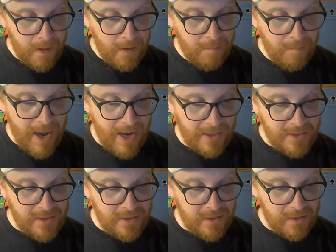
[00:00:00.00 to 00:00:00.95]

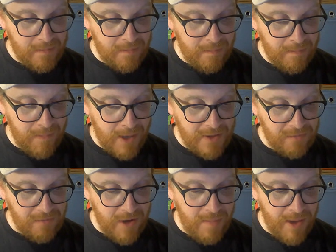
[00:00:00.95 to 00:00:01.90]
Bact,
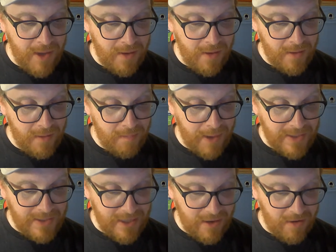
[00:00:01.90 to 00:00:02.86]
bacteremia,
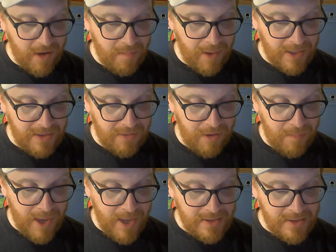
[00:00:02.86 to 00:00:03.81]
bacteria, bacteria
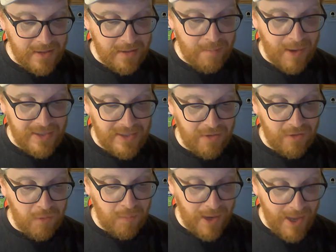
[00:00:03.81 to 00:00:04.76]
bed,
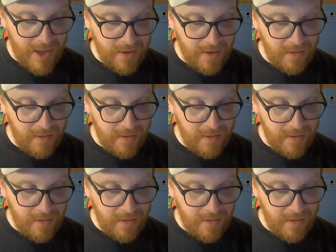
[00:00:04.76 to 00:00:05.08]
bacterial plague,